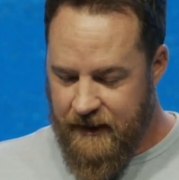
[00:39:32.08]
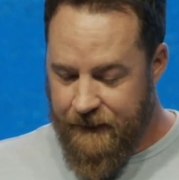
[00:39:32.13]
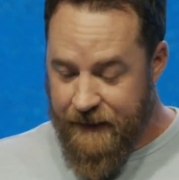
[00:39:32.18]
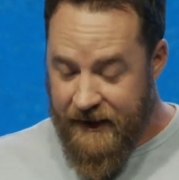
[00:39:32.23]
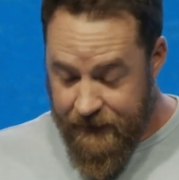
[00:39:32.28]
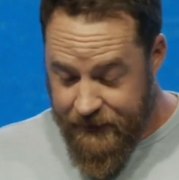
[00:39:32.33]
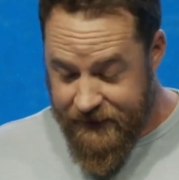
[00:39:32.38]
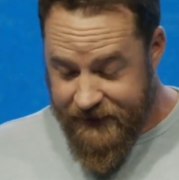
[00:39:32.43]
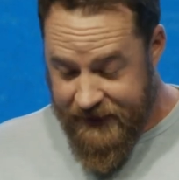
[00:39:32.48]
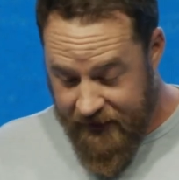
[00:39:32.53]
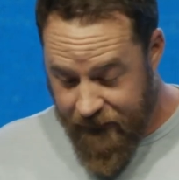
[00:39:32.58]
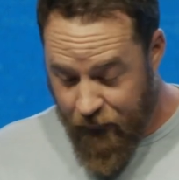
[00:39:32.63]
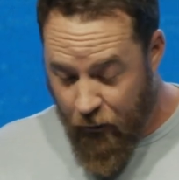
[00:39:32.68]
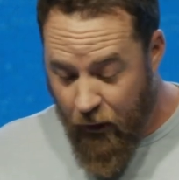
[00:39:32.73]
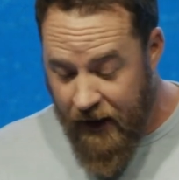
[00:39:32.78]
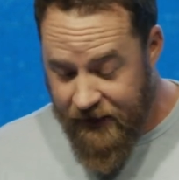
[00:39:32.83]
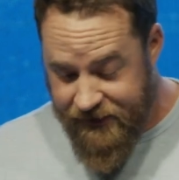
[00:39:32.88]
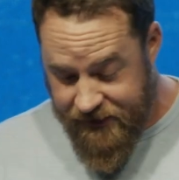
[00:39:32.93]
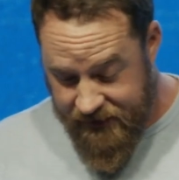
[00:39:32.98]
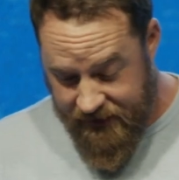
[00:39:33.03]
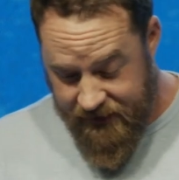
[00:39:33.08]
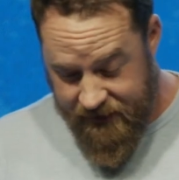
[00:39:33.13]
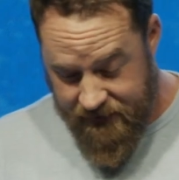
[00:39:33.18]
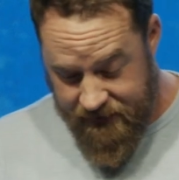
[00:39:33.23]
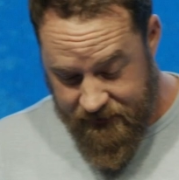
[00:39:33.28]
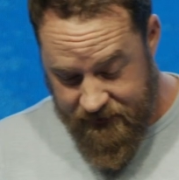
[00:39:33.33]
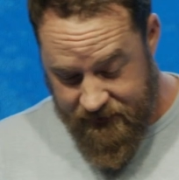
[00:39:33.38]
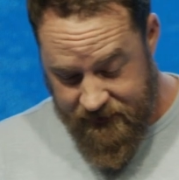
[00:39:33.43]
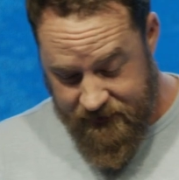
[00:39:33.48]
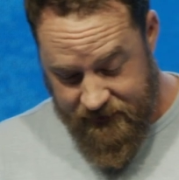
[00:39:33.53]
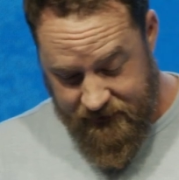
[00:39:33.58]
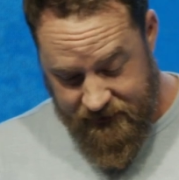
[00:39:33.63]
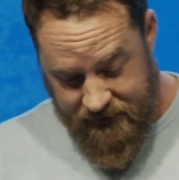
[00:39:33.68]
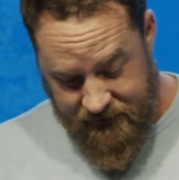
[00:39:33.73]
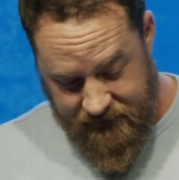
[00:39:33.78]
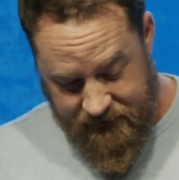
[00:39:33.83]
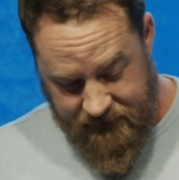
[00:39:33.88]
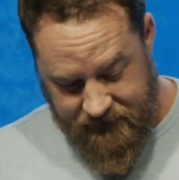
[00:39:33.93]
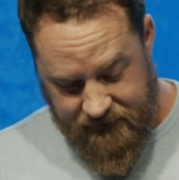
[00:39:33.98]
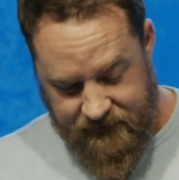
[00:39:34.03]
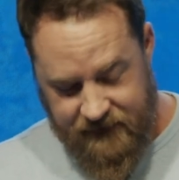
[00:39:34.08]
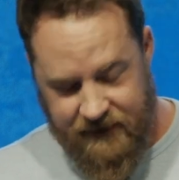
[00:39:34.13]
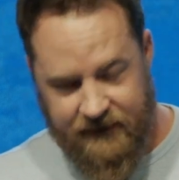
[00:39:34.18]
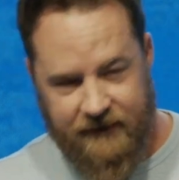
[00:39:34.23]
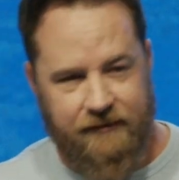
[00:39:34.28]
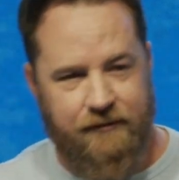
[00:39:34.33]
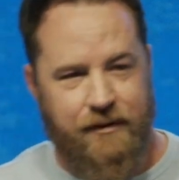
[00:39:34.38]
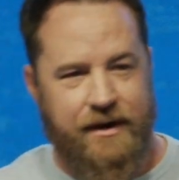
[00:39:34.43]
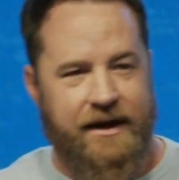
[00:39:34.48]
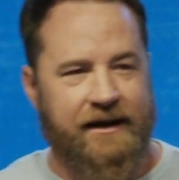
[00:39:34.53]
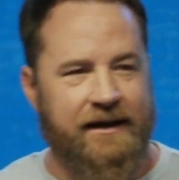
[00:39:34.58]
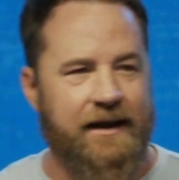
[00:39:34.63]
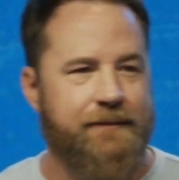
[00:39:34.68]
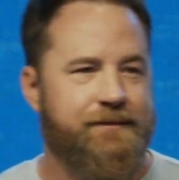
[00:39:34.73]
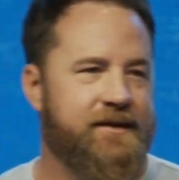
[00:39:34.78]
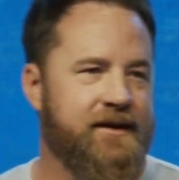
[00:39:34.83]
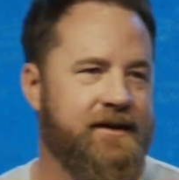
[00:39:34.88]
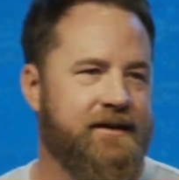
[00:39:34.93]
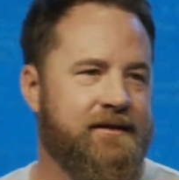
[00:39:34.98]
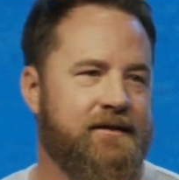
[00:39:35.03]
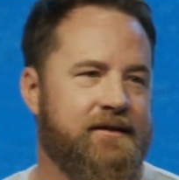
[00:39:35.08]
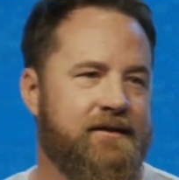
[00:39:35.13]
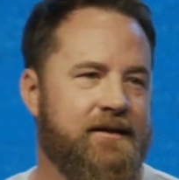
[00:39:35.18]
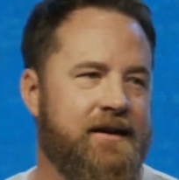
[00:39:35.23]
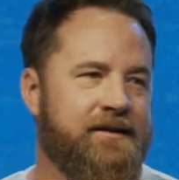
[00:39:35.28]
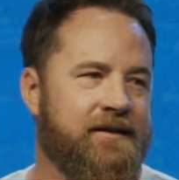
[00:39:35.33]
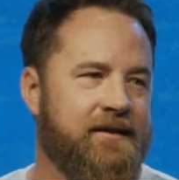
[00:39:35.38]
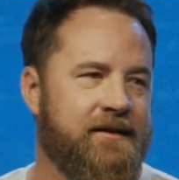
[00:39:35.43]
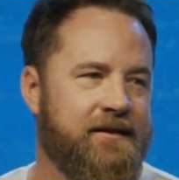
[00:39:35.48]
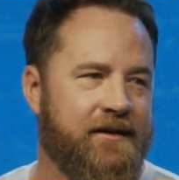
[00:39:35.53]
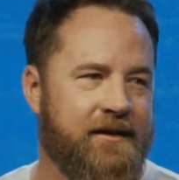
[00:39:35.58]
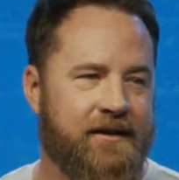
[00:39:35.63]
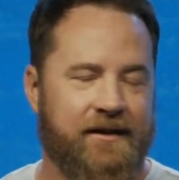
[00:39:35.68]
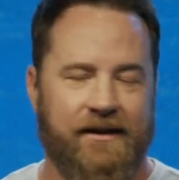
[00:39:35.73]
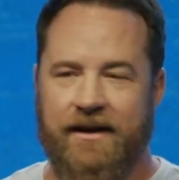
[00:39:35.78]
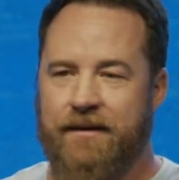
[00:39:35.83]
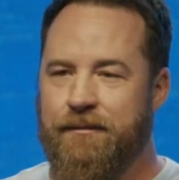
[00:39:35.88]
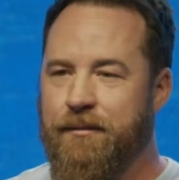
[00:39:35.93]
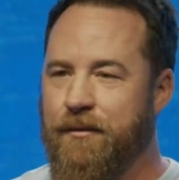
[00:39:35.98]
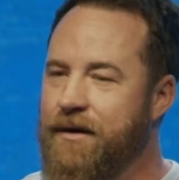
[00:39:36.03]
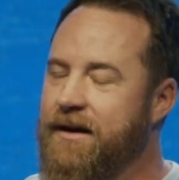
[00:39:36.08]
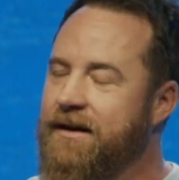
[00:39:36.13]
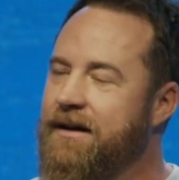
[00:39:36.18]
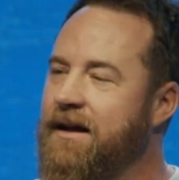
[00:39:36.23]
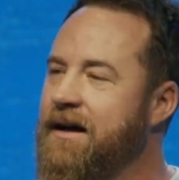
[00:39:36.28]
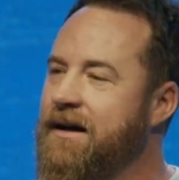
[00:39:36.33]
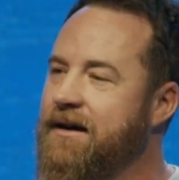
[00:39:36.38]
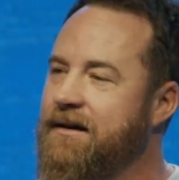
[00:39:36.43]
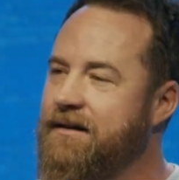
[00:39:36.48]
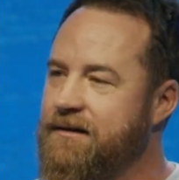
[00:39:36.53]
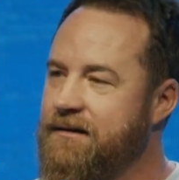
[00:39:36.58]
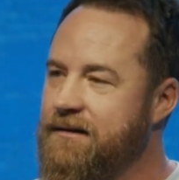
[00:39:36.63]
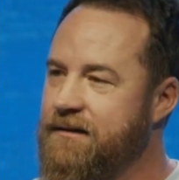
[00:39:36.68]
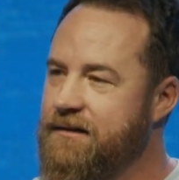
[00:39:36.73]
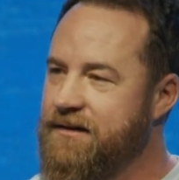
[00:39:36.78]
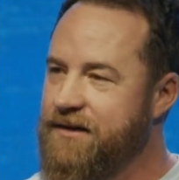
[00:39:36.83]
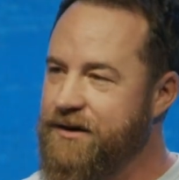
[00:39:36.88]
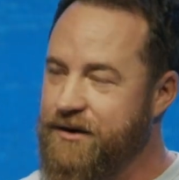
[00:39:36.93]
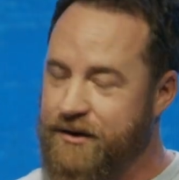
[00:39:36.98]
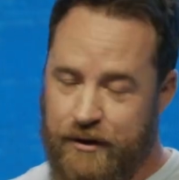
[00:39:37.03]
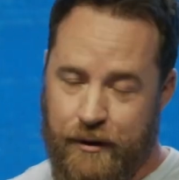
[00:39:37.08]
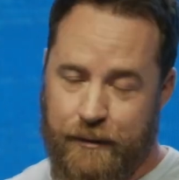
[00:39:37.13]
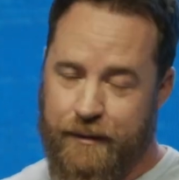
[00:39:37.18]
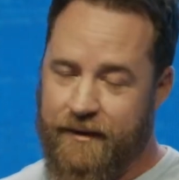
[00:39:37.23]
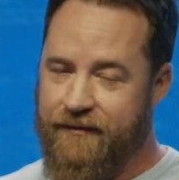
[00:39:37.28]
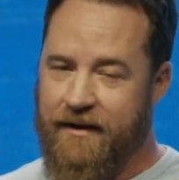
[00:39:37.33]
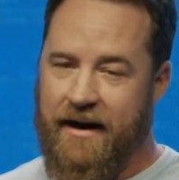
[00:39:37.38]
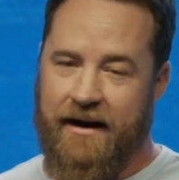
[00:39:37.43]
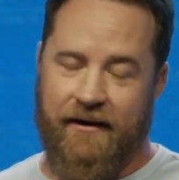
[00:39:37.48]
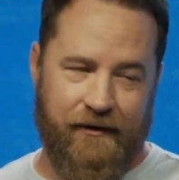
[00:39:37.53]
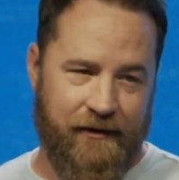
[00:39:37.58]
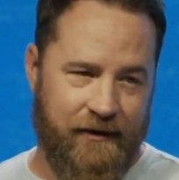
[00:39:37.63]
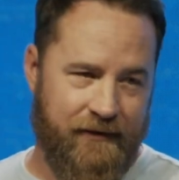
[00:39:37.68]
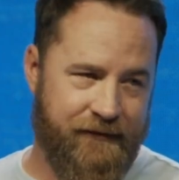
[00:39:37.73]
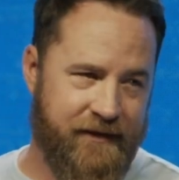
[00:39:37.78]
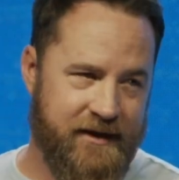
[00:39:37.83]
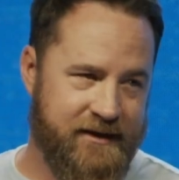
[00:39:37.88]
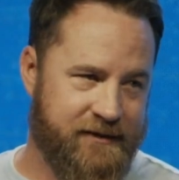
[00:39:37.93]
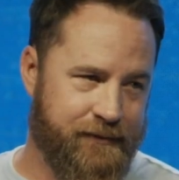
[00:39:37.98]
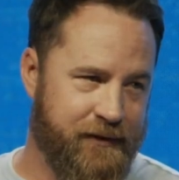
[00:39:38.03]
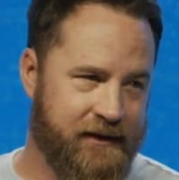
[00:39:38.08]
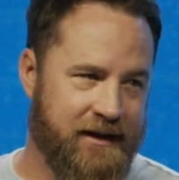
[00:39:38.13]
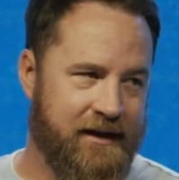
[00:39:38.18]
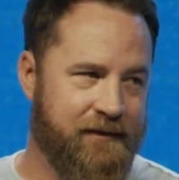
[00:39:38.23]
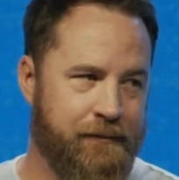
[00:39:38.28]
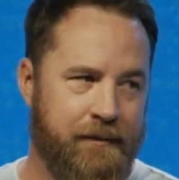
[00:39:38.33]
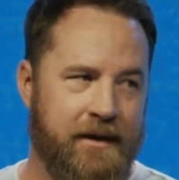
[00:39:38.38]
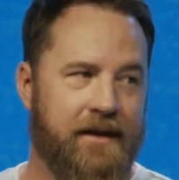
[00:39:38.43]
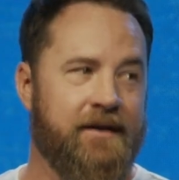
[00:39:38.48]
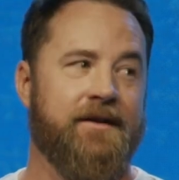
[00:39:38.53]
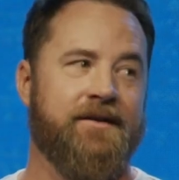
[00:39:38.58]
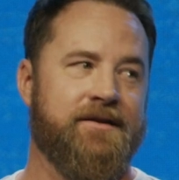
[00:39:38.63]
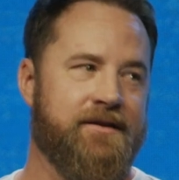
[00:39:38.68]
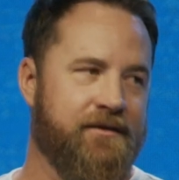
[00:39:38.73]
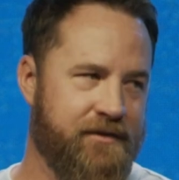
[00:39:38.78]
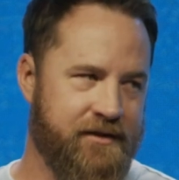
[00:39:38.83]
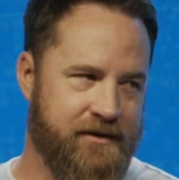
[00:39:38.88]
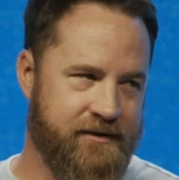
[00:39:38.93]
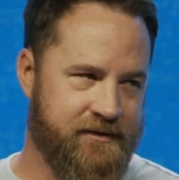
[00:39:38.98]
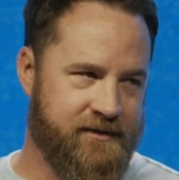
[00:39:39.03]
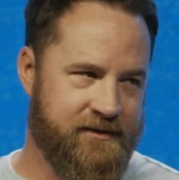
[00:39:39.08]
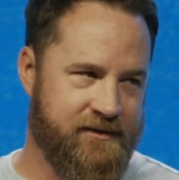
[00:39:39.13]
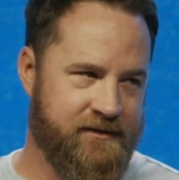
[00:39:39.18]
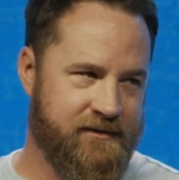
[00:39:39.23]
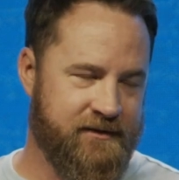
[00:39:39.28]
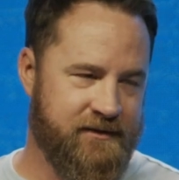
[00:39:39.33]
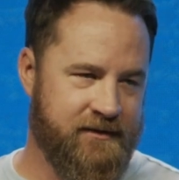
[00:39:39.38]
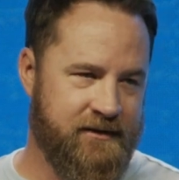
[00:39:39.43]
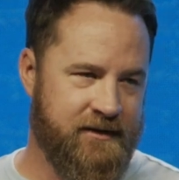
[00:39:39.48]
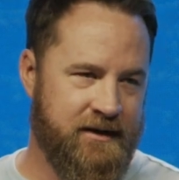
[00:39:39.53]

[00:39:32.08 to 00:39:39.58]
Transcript: I made the mistake of watching it, and we clipped it, and the, the clip went like stupid viral on Facebook, like millions of views.